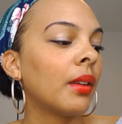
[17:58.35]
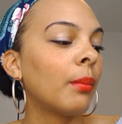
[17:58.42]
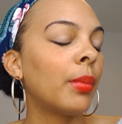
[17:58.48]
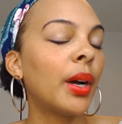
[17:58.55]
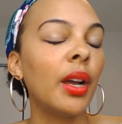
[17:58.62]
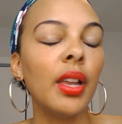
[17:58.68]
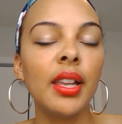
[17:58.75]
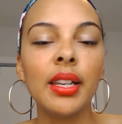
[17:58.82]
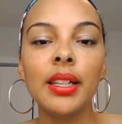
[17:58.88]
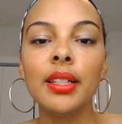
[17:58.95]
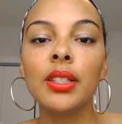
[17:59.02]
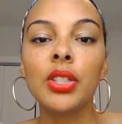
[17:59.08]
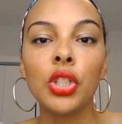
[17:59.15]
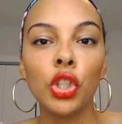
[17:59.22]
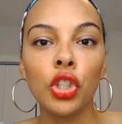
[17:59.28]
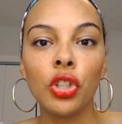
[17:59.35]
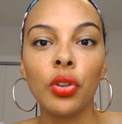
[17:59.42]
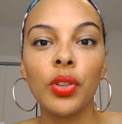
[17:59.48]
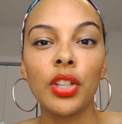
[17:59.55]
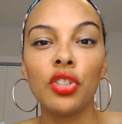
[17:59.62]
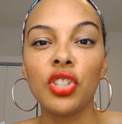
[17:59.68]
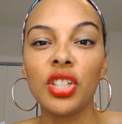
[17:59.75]
But it is to show
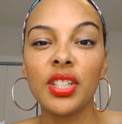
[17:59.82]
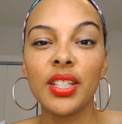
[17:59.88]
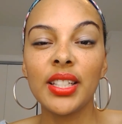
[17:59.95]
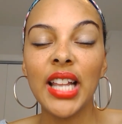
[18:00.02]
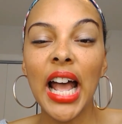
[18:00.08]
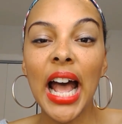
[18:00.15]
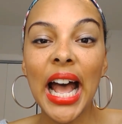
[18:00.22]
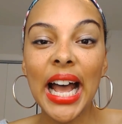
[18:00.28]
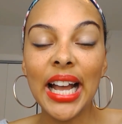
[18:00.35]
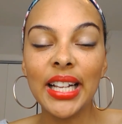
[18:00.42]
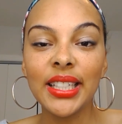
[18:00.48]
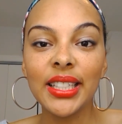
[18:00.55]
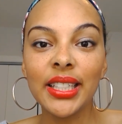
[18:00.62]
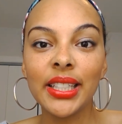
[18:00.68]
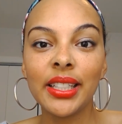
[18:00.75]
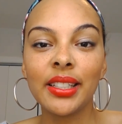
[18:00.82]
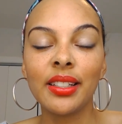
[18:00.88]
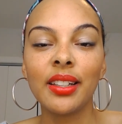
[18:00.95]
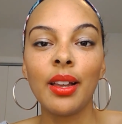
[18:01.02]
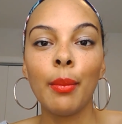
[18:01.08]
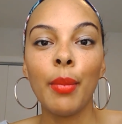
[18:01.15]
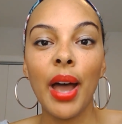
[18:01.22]
that Jesus has
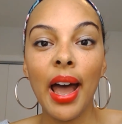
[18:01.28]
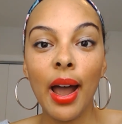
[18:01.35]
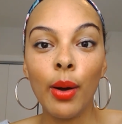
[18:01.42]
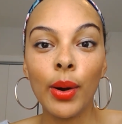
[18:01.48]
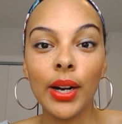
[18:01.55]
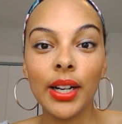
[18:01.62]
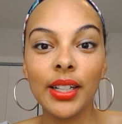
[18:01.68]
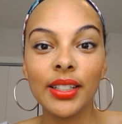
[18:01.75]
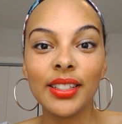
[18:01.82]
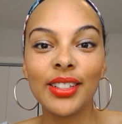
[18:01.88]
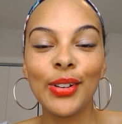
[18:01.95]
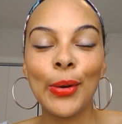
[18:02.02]
power